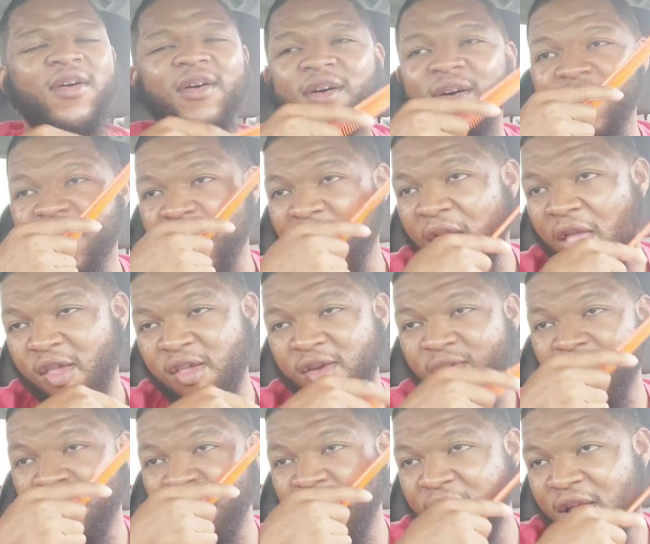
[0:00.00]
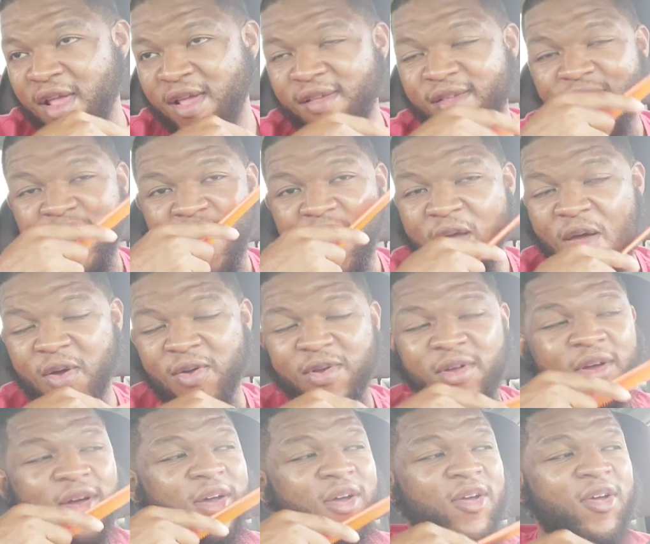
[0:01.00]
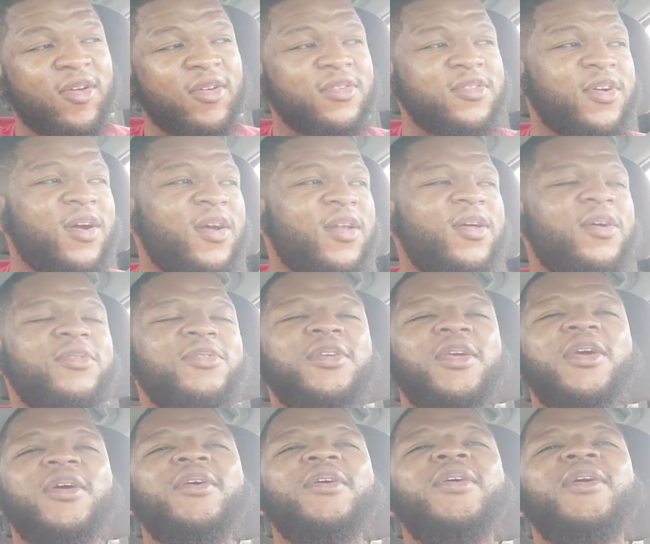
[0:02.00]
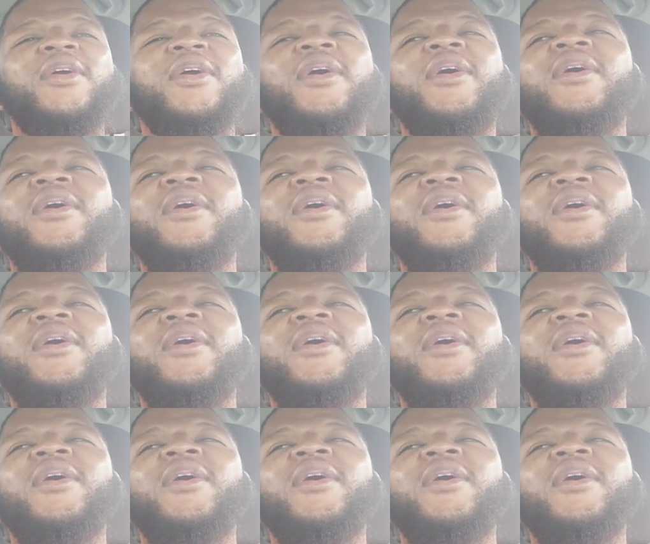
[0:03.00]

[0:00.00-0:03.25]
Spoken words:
Oh, that shit was funny as hell, dog. Charlo's carry